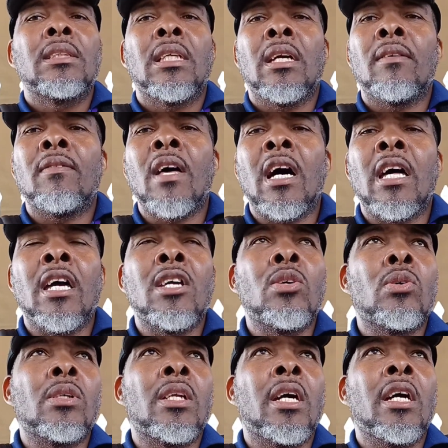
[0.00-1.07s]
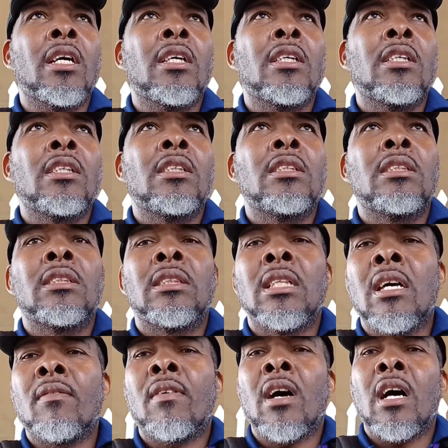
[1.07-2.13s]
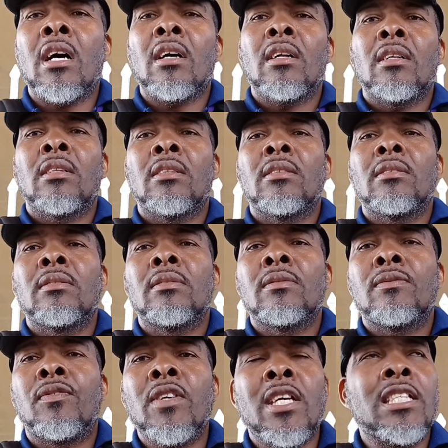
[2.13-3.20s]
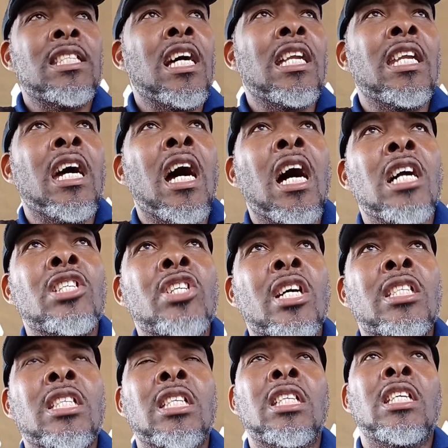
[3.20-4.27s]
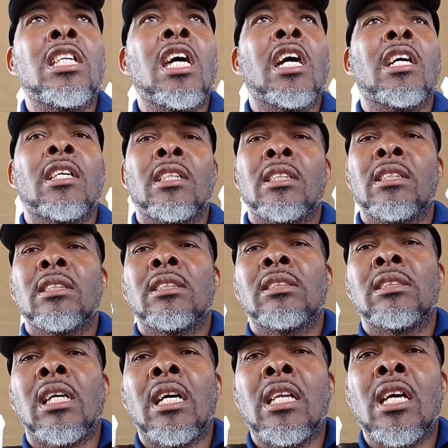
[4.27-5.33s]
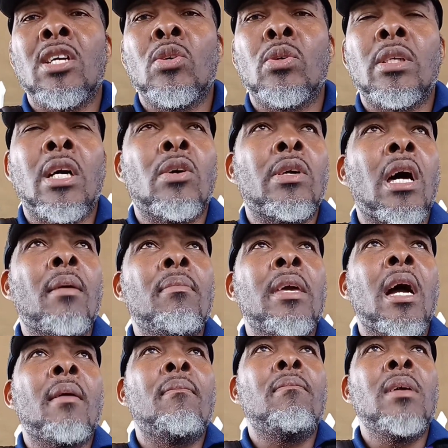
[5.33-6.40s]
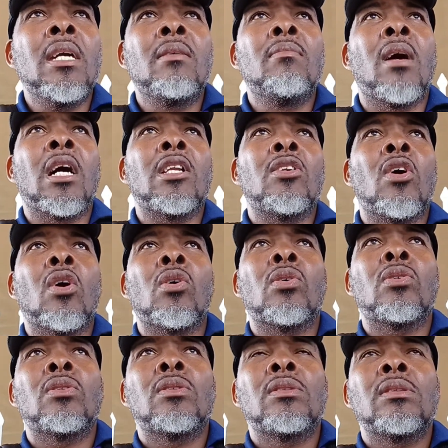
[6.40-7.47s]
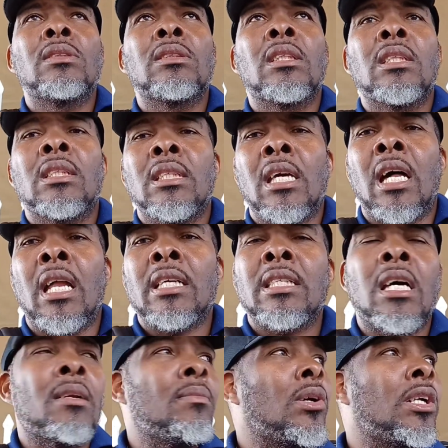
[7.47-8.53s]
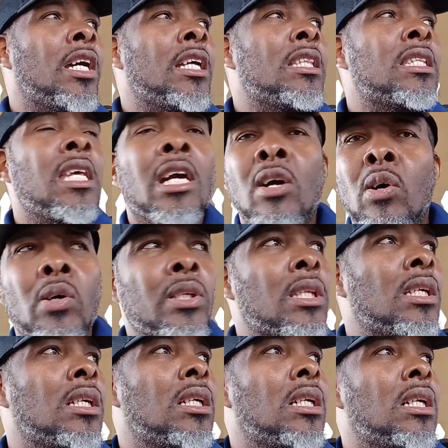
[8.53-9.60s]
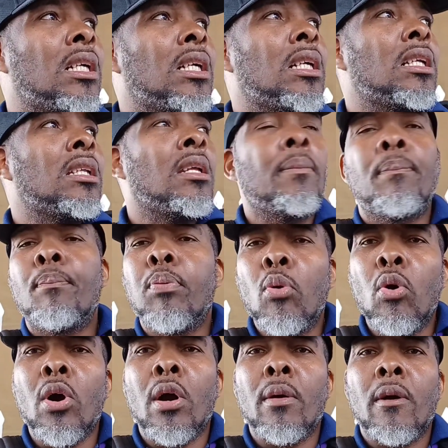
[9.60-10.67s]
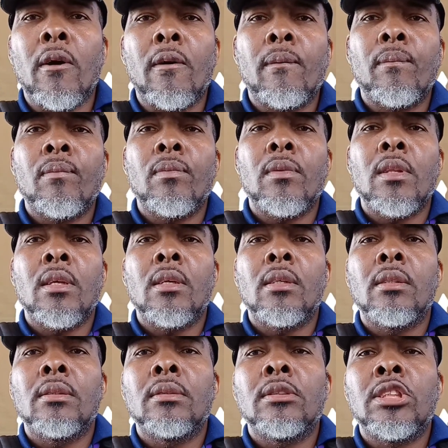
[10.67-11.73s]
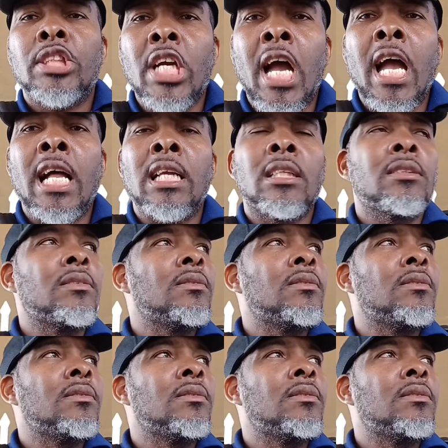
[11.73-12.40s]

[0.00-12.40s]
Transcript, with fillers: If that a you there never faced that the atrocity there. That the you there would be a big man now. You understand? But then take out the poor child.